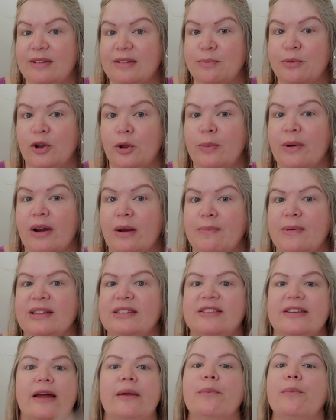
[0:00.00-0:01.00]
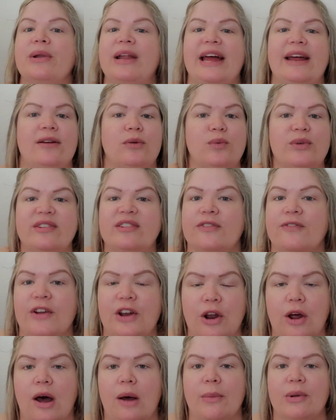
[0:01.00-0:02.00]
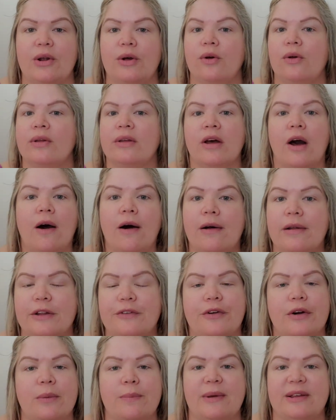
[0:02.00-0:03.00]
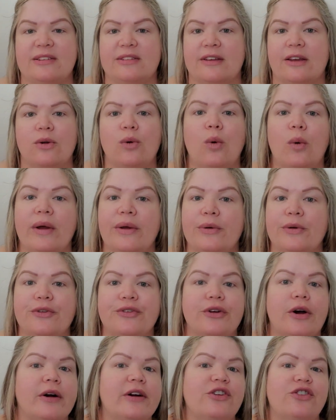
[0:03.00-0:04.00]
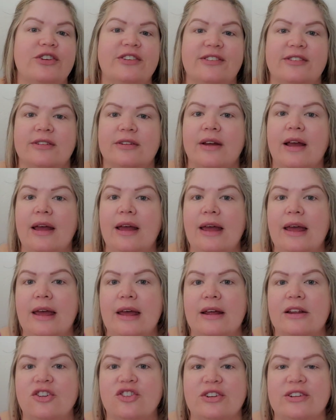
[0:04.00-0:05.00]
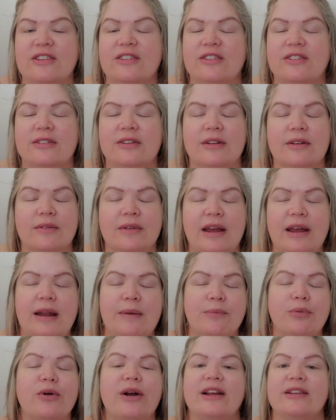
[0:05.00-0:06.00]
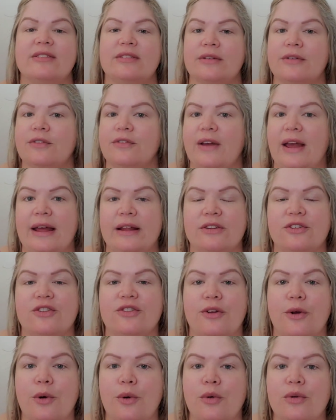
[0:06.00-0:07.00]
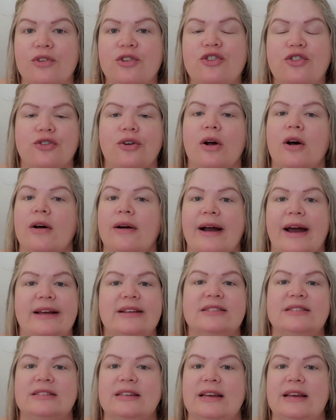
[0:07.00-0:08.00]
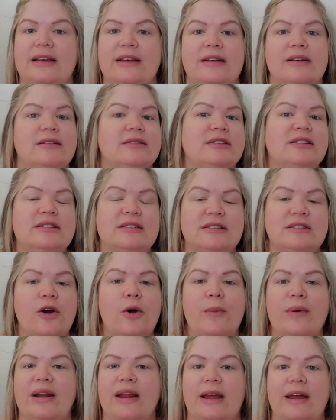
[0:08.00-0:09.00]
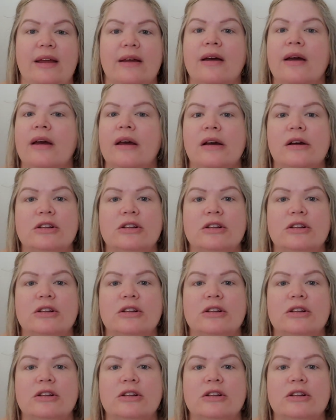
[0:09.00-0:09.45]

this blueberry biscuit blend was phenomenal. All of her biscuit oils are just, just impressive and so strong. I see so many